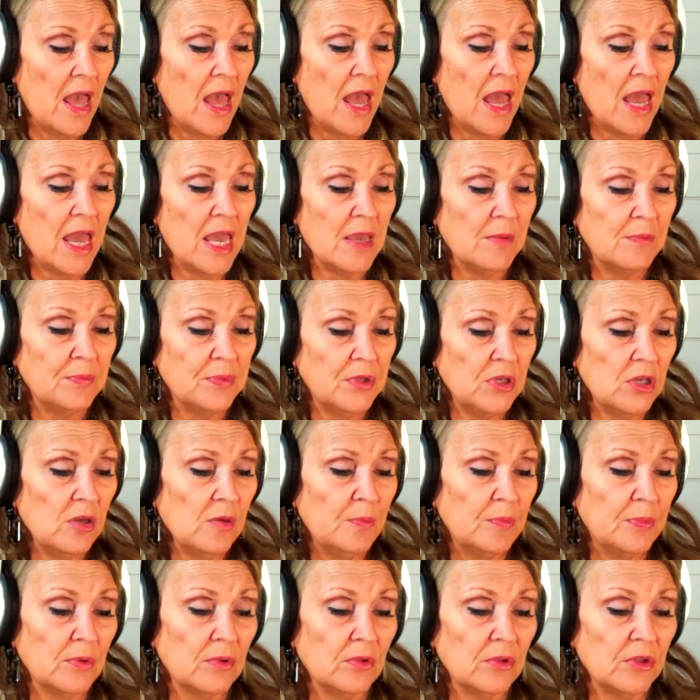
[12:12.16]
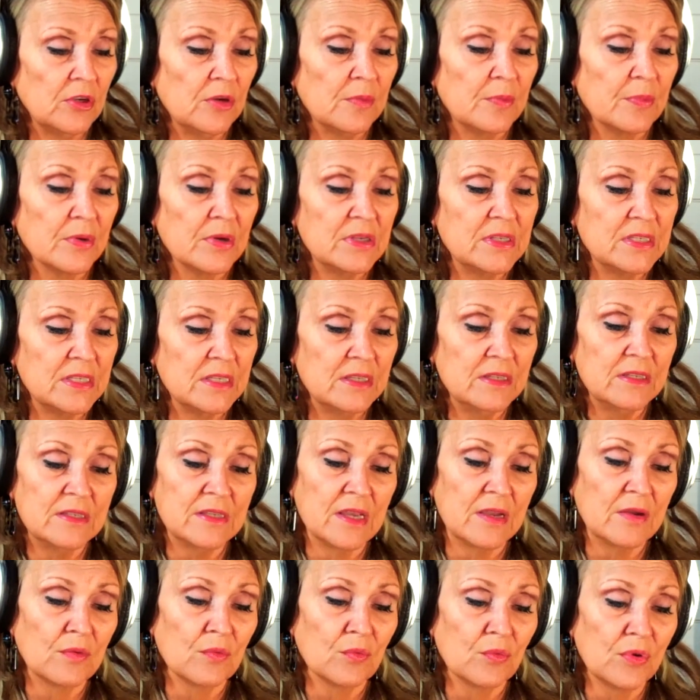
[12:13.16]
A pupil who presents
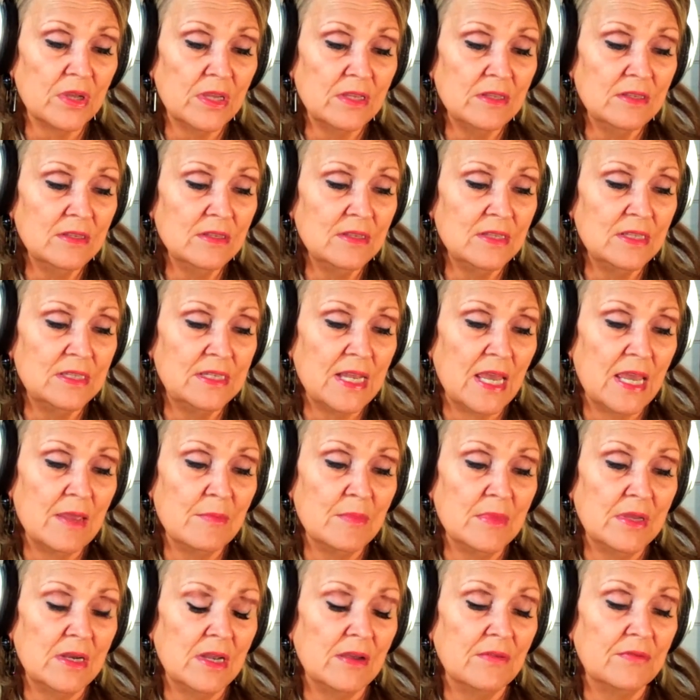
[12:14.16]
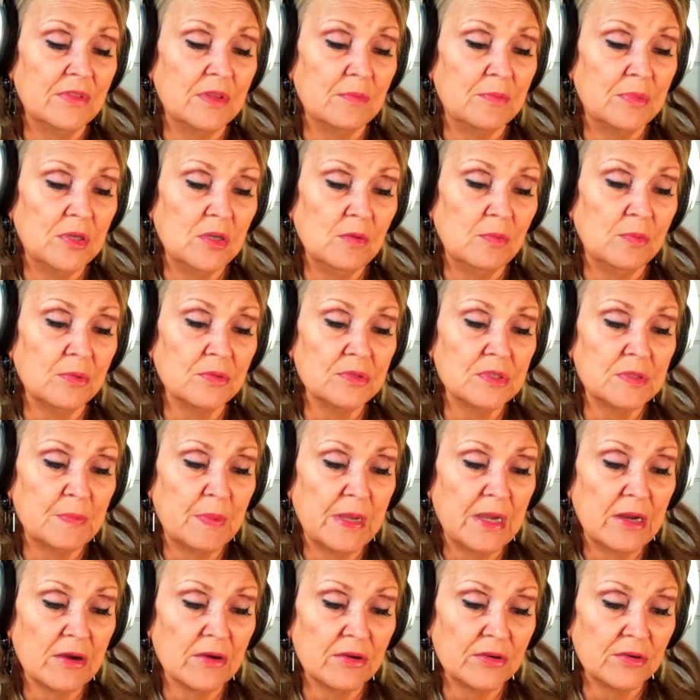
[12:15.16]
a written statement of the pupil's
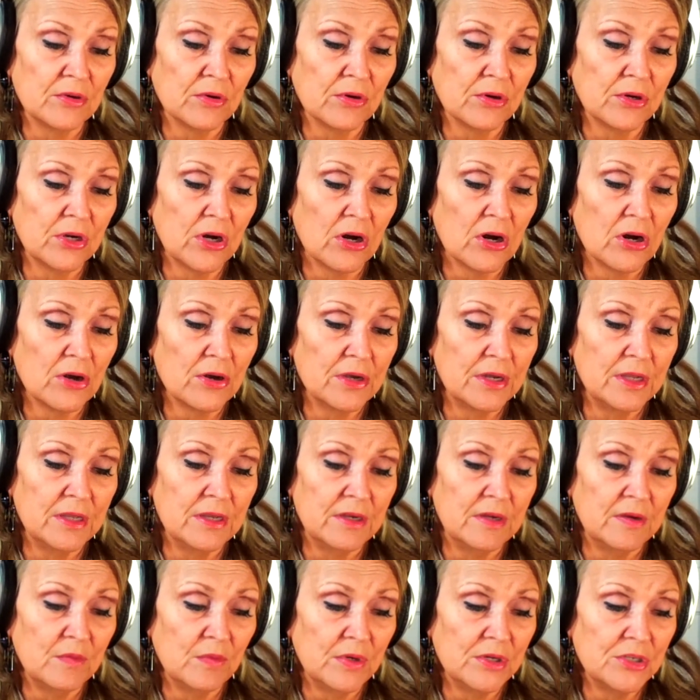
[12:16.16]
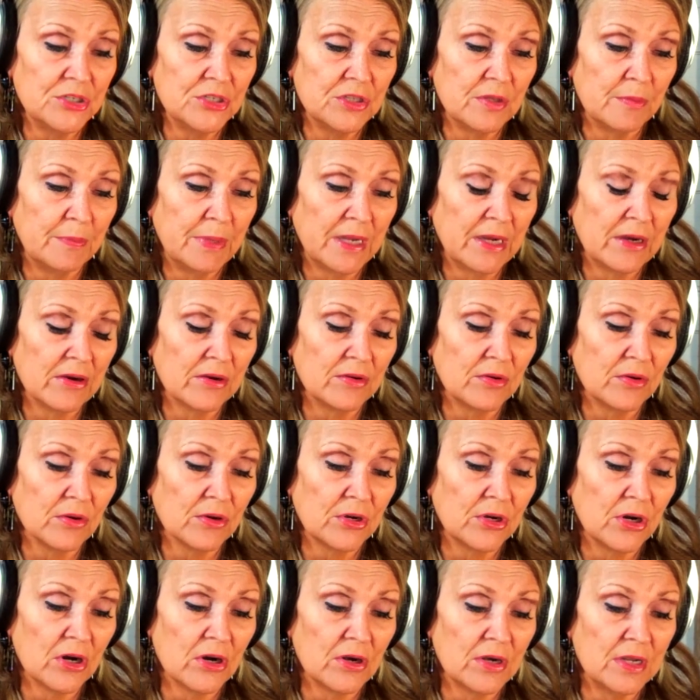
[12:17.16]
parent or guardian in which the parent or
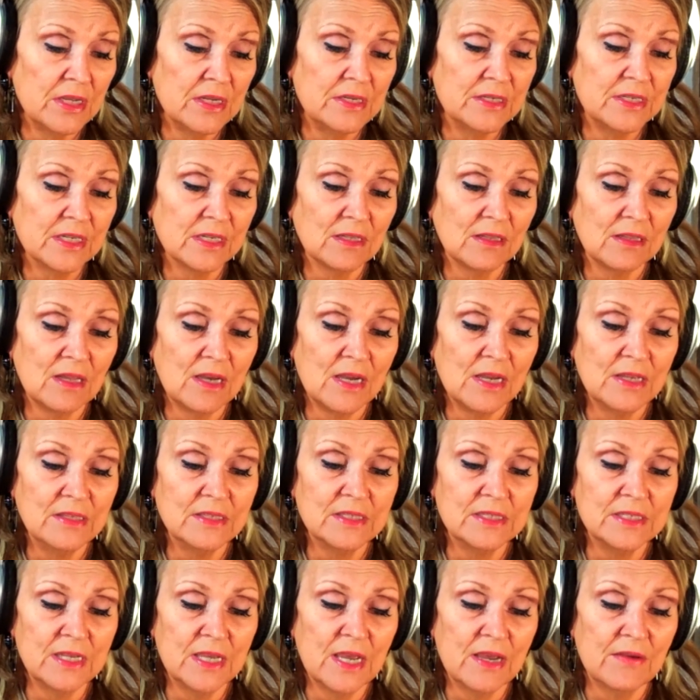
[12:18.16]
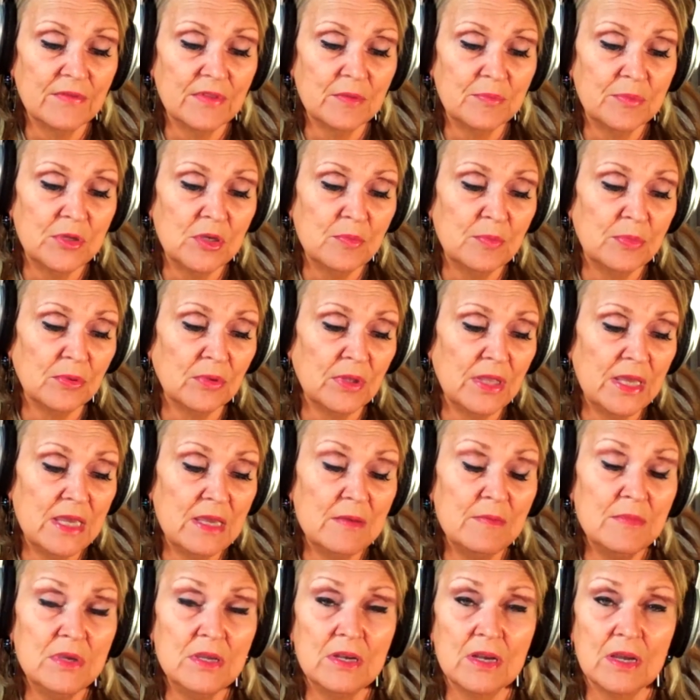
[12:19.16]
guardian declines to have the pupil
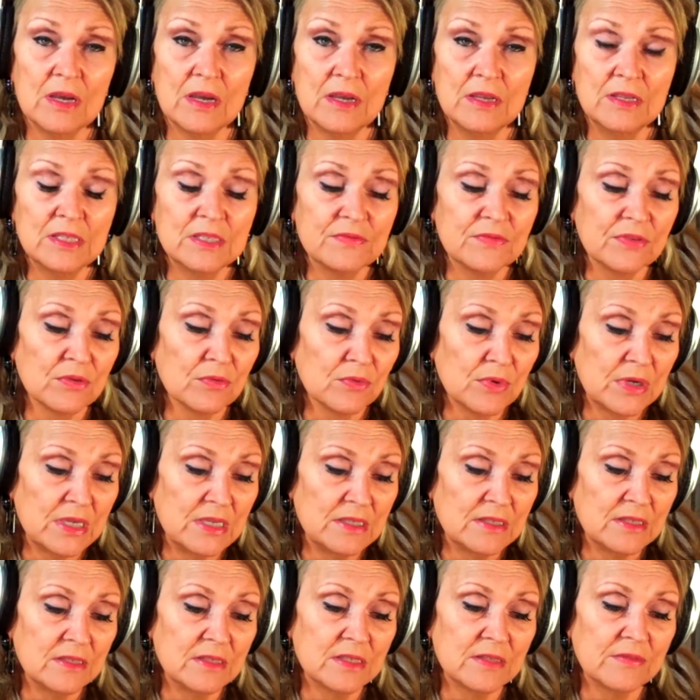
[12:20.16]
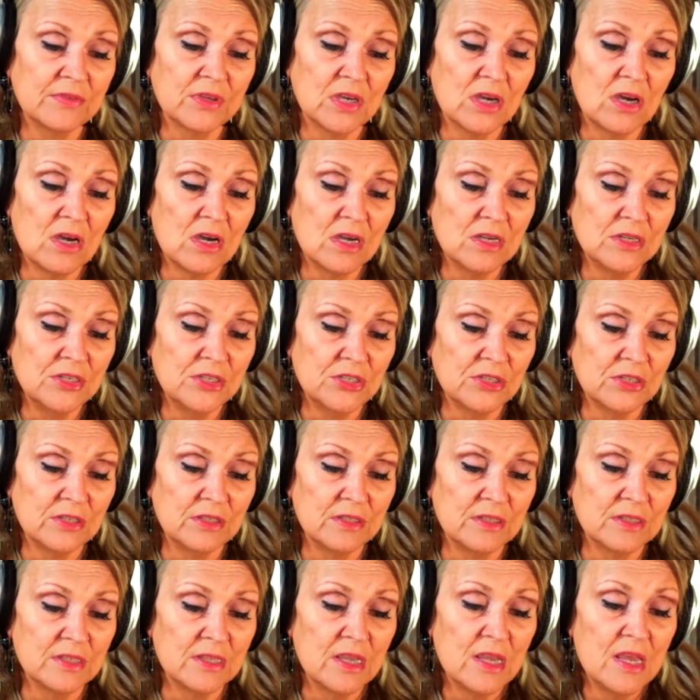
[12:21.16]
immunized for reasons of
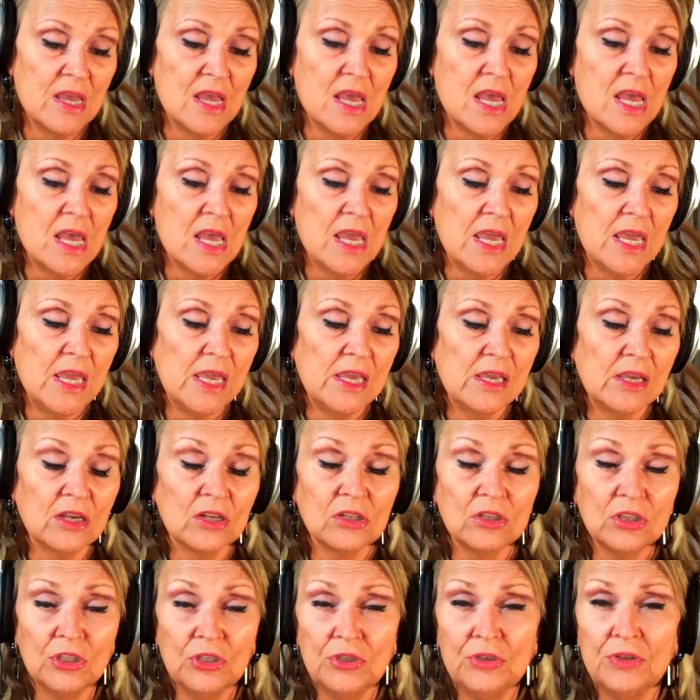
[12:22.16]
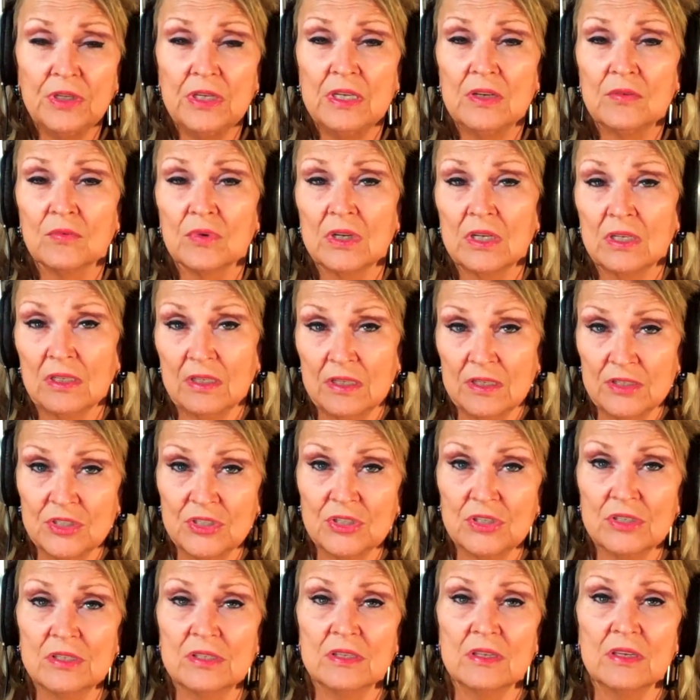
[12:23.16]
conscience, including
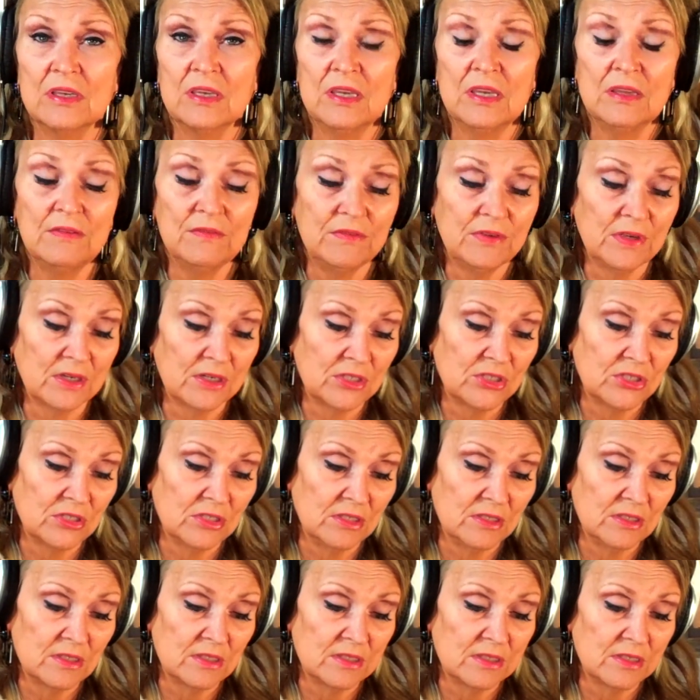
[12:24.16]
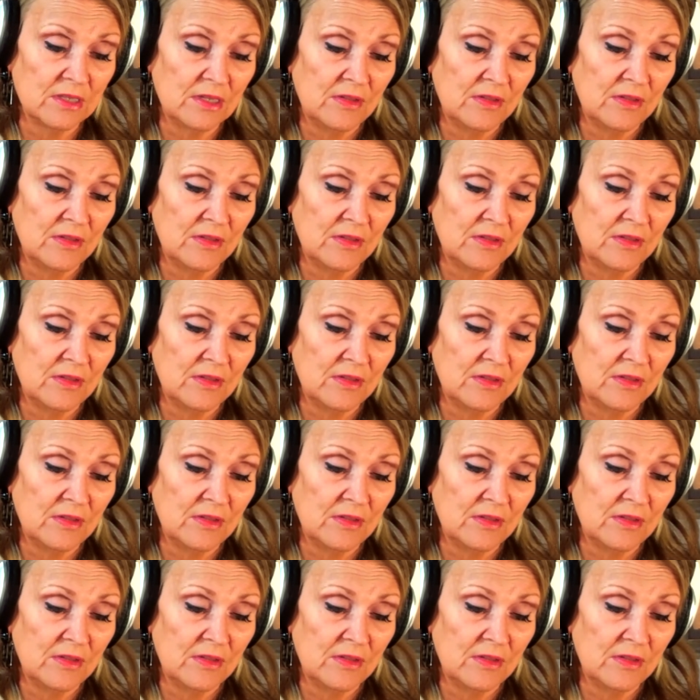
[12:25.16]
religious convictions,